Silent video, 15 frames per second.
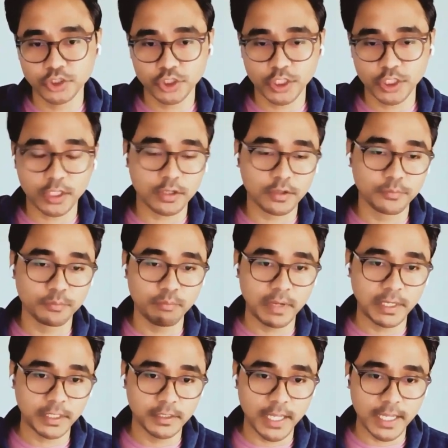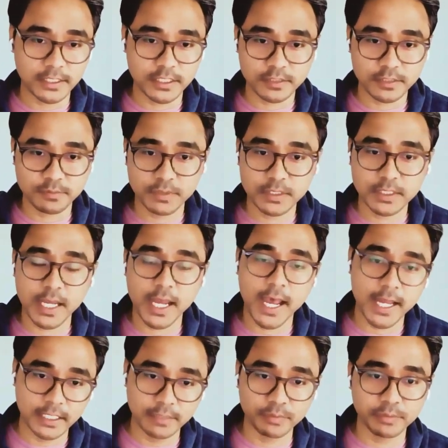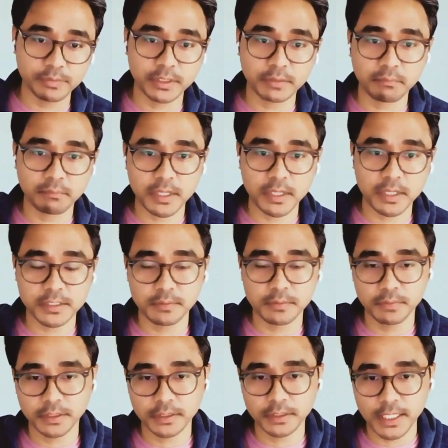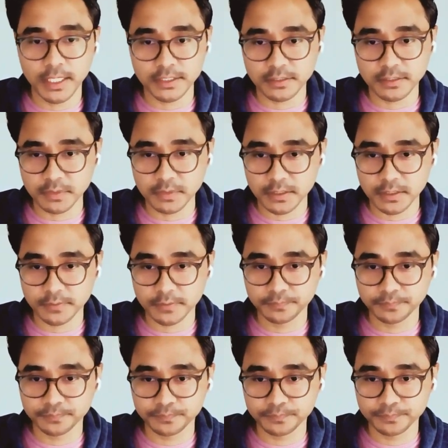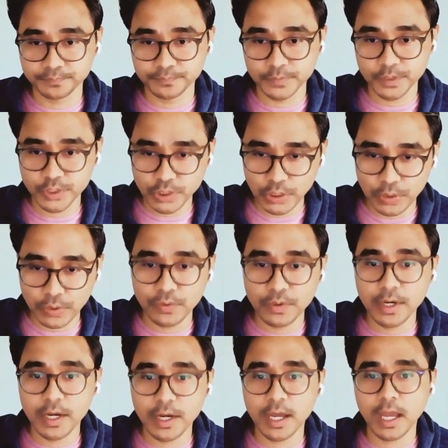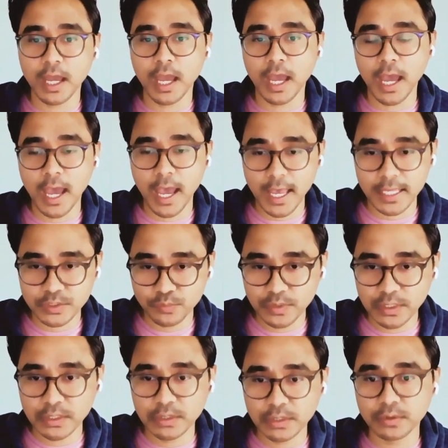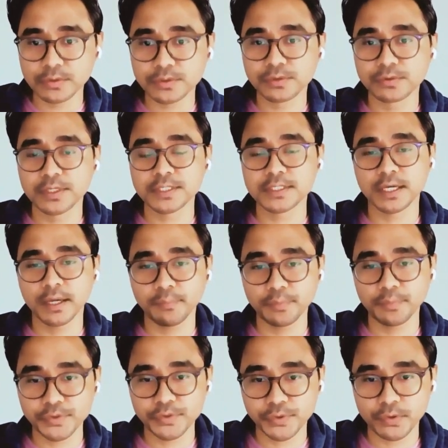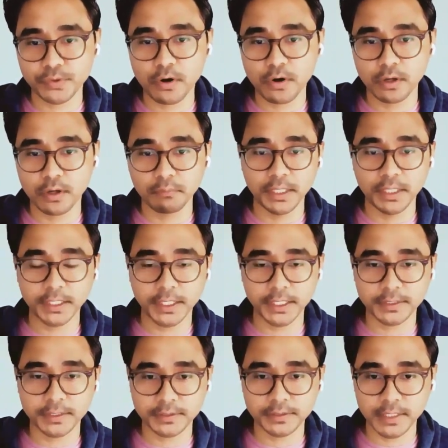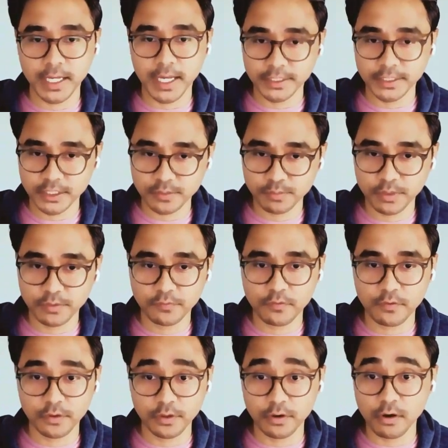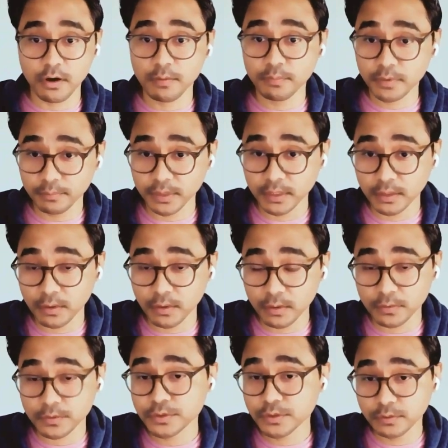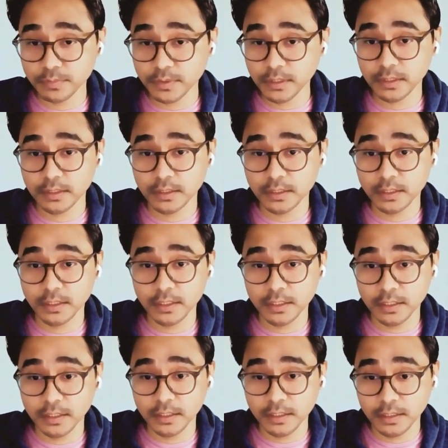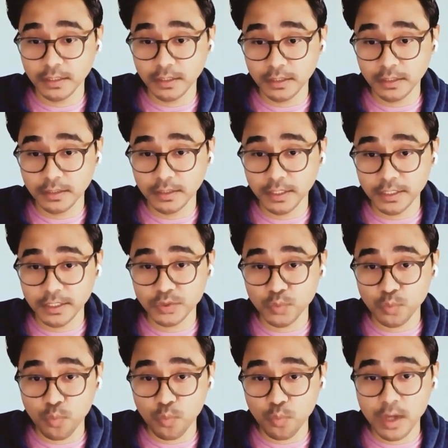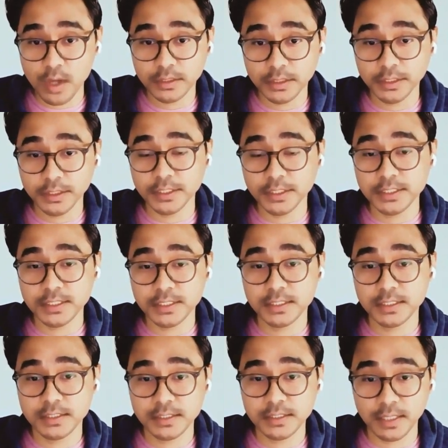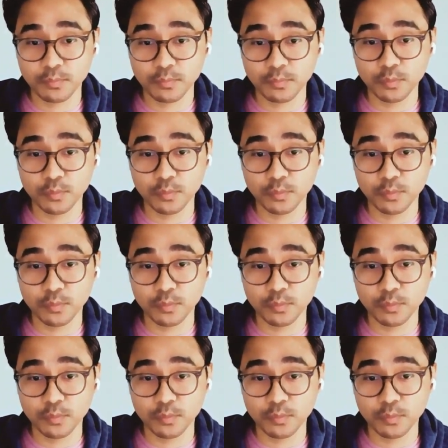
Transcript: check medical adjustments and implement medical adjustments. So, as we close today's episode on medication adjustment for your upcoming colonoscopy, there is one critical step